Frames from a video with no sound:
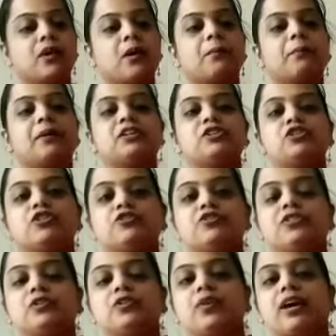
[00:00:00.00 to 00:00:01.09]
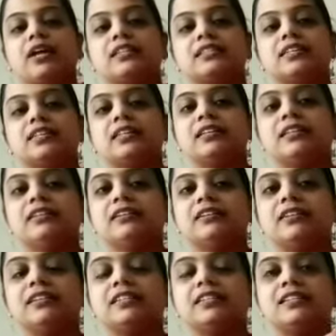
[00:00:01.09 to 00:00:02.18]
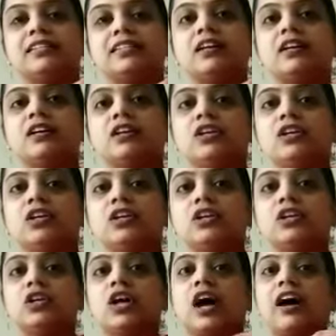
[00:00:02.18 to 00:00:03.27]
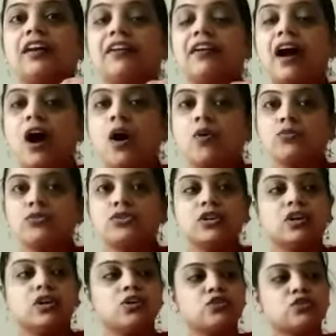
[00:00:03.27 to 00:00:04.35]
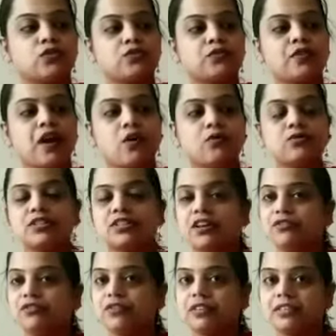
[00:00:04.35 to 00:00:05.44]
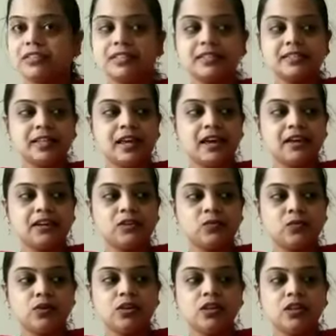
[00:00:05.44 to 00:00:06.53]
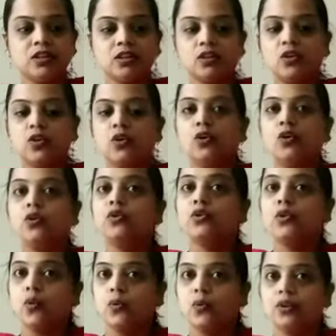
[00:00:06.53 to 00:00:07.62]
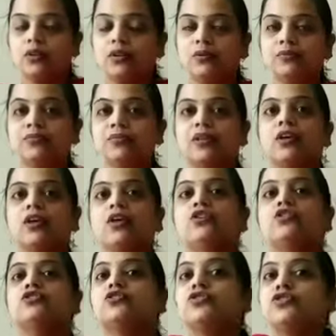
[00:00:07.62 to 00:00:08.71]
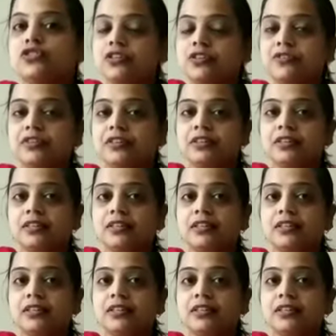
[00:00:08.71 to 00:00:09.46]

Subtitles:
But children, you can see here it is a round. So if round surface is there, it will roll. So children,